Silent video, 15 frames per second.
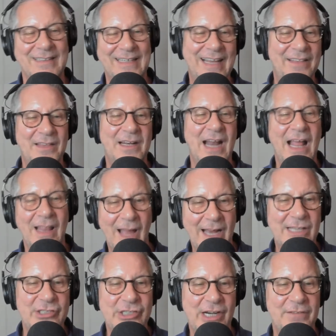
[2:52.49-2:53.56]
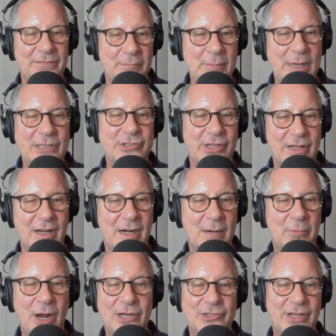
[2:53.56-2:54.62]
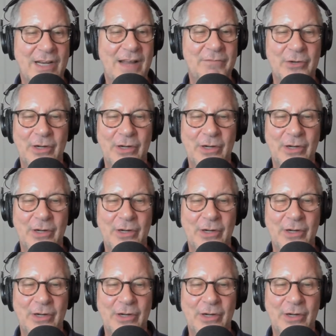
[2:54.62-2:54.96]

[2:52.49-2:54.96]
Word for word: get the lion's share of a budget on a project. I've heard